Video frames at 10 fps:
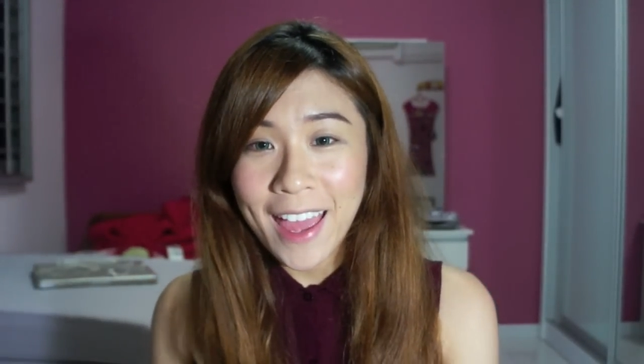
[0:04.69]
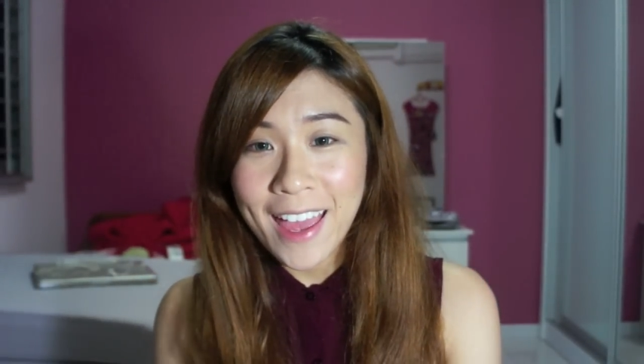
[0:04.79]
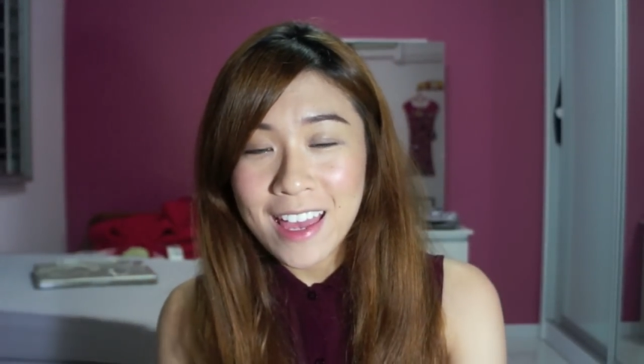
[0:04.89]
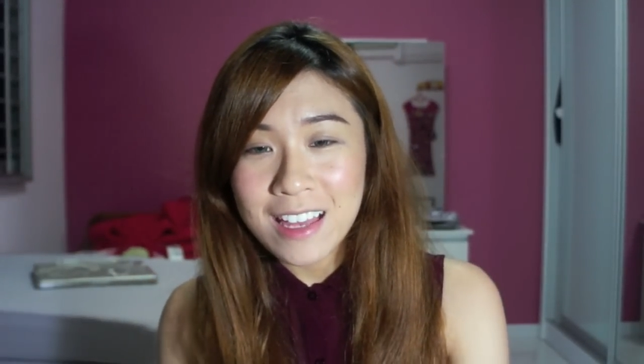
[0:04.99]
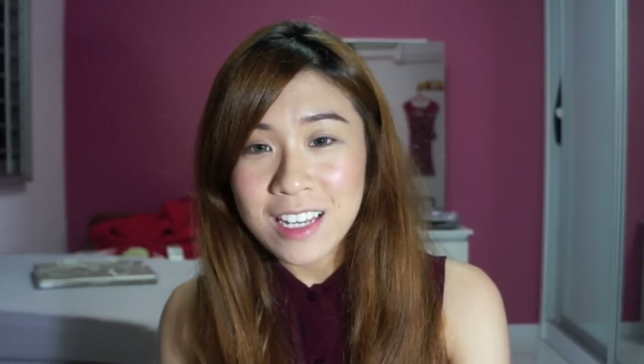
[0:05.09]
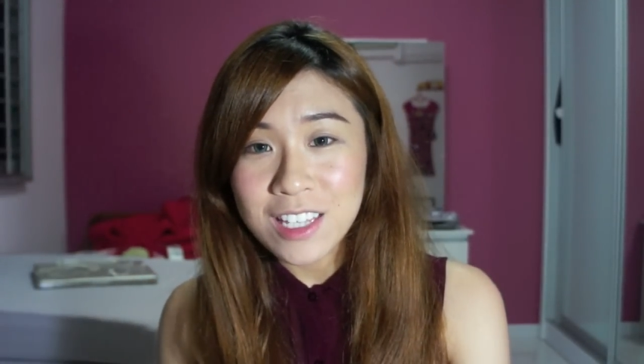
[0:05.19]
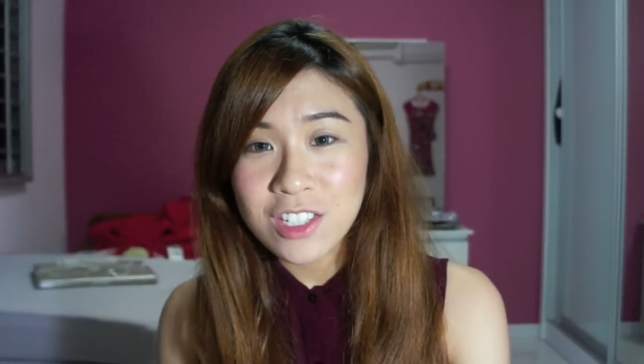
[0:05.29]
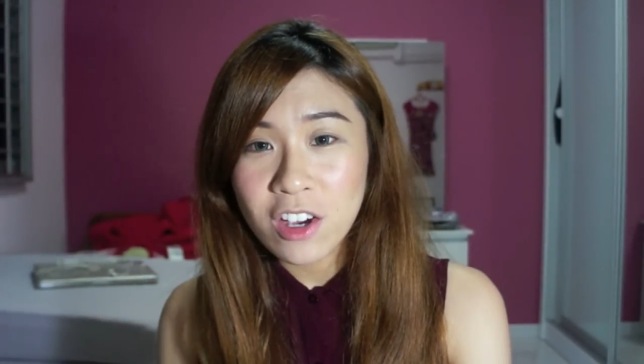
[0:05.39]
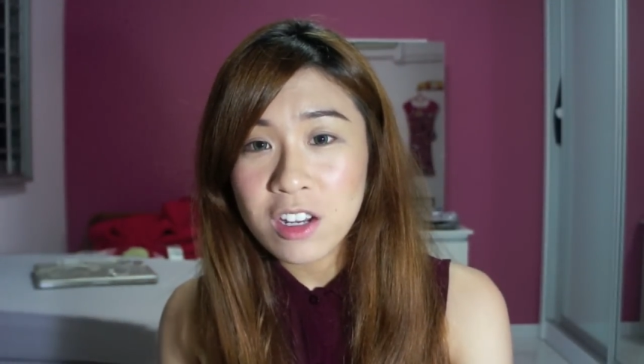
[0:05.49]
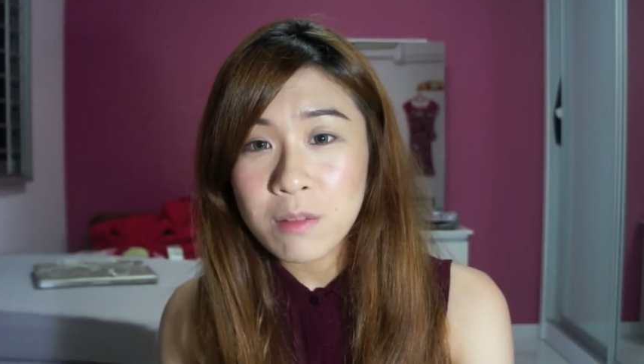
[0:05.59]
and
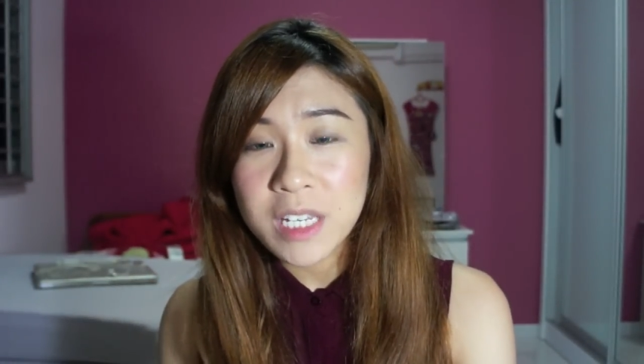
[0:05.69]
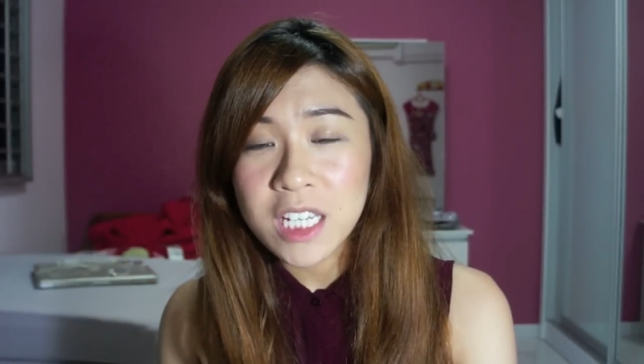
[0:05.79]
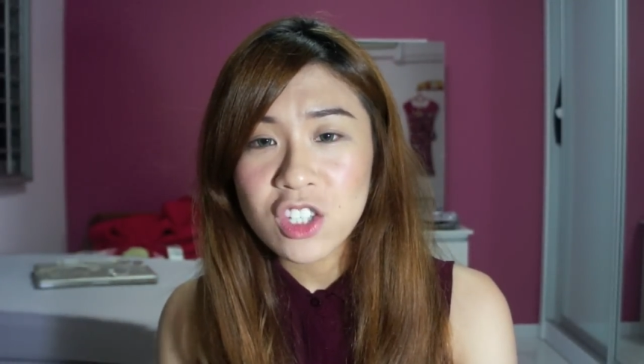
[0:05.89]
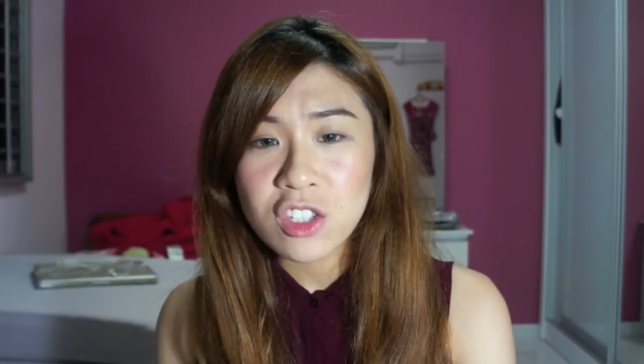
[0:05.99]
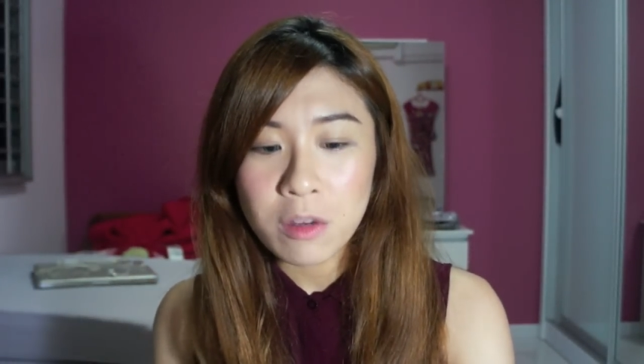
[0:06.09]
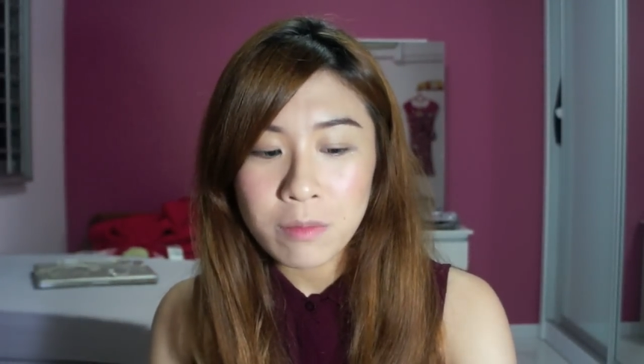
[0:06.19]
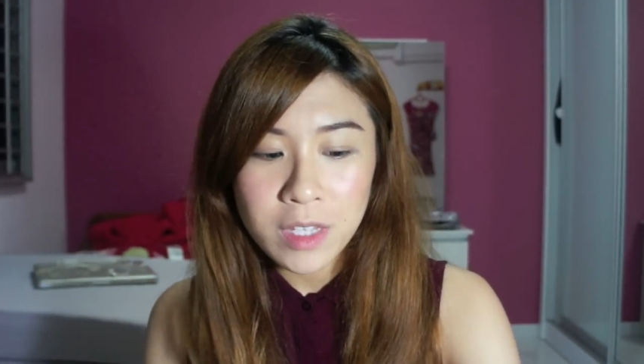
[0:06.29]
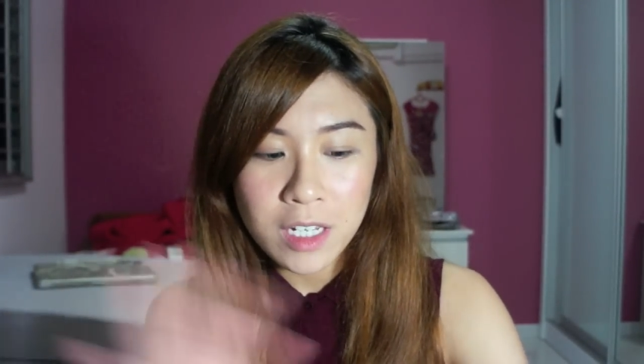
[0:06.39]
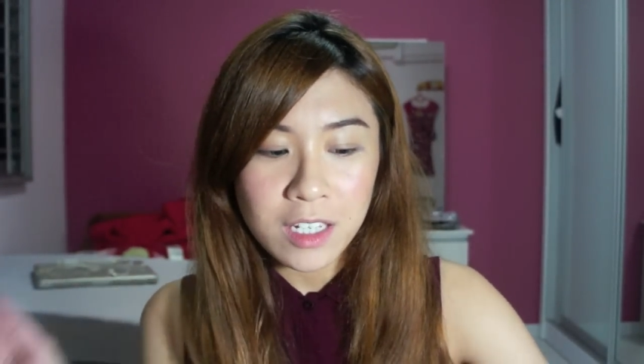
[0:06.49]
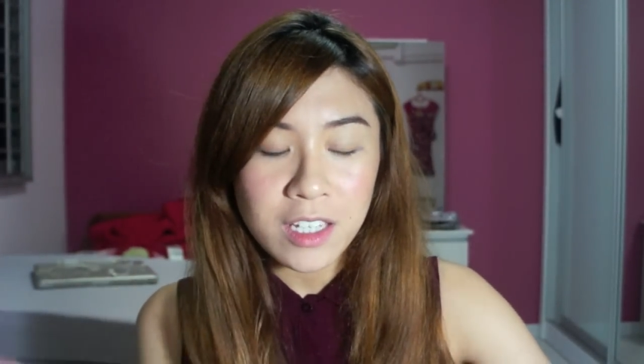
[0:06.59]
it's gonna be
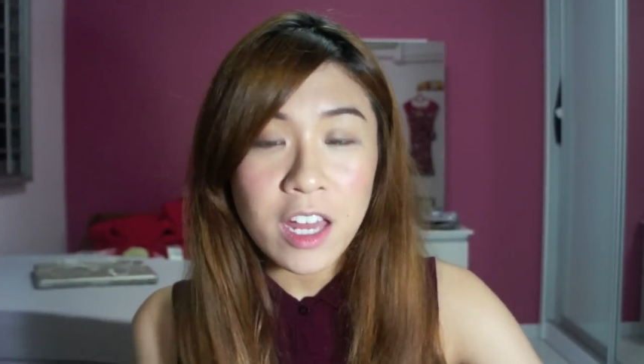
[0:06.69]
something